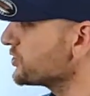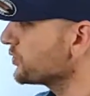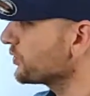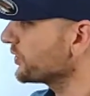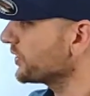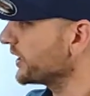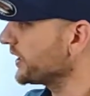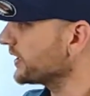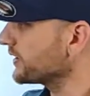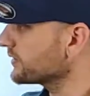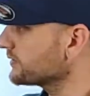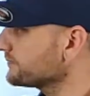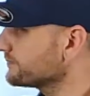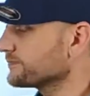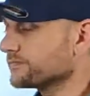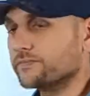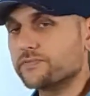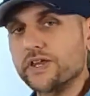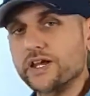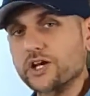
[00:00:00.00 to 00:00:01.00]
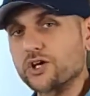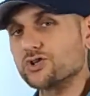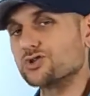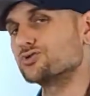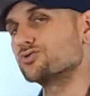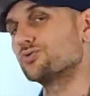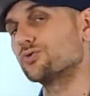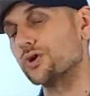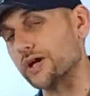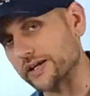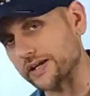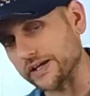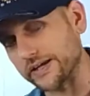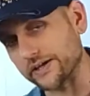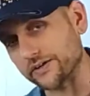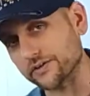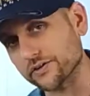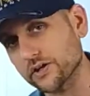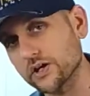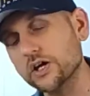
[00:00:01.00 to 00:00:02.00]
you a link that goes right
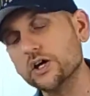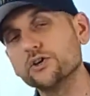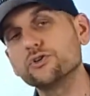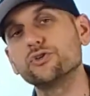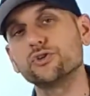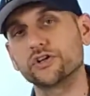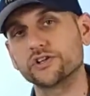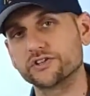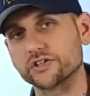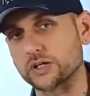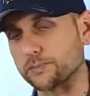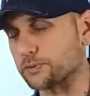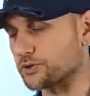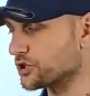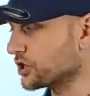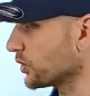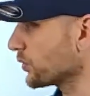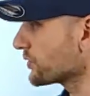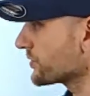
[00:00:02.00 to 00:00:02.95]
here so you can set up a show